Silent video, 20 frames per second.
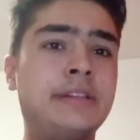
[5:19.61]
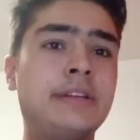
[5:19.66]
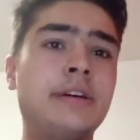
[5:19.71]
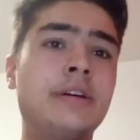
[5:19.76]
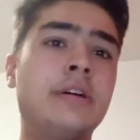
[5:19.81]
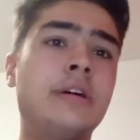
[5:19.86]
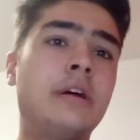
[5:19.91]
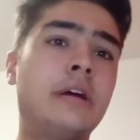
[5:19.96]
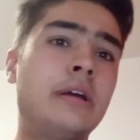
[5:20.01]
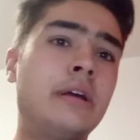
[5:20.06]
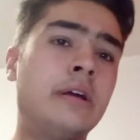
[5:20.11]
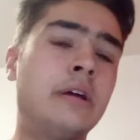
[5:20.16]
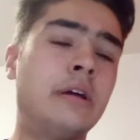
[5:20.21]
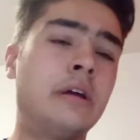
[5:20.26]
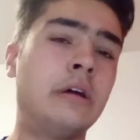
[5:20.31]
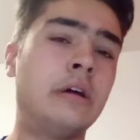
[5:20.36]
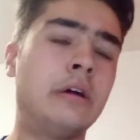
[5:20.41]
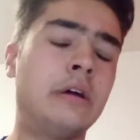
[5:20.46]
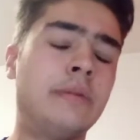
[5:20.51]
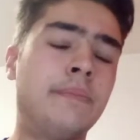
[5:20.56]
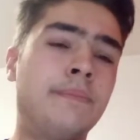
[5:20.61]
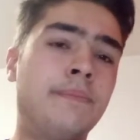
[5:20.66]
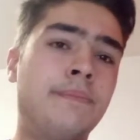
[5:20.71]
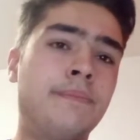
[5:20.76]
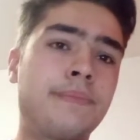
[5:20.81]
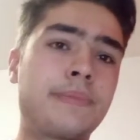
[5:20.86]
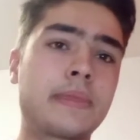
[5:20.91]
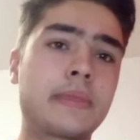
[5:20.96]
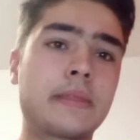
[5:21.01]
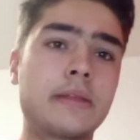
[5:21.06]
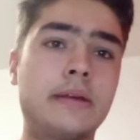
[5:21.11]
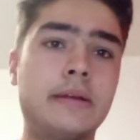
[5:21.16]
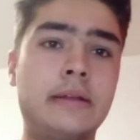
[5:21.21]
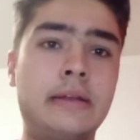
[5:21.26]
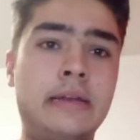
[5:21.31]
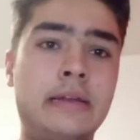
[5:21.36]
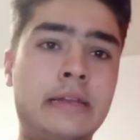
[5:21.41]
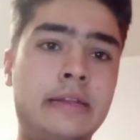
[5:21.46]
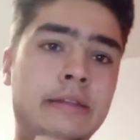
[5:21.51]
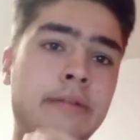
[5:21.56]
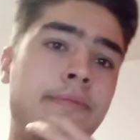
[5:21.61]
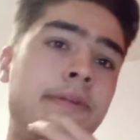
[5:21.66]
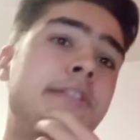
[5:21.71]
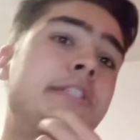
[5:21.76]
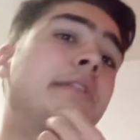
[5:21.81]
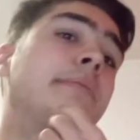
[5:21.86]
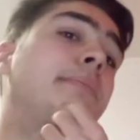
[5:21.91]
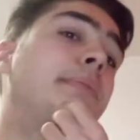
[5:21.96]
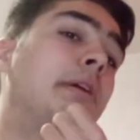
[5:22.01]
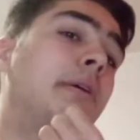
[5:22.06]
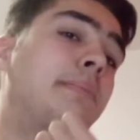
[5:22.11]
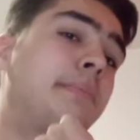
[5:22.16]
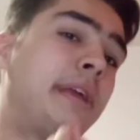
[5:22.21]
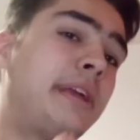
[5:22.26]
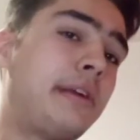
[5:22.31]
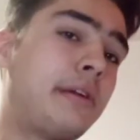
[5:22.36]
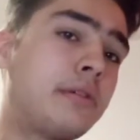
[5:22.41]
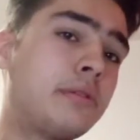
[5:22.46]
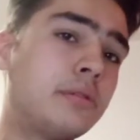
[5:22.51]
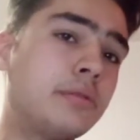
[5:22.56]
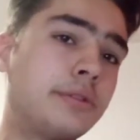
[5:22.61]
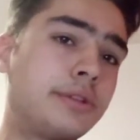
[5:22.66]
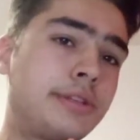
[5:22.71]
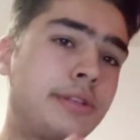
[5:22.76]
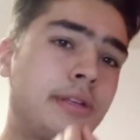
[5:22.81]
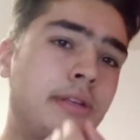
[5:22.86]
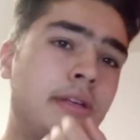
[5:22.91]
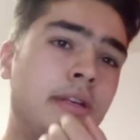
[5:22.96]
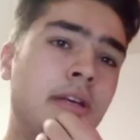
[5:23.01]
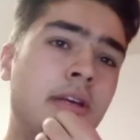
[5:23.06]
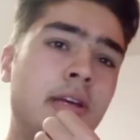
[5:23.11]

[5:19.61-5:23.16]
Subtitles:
the fish that are being caught,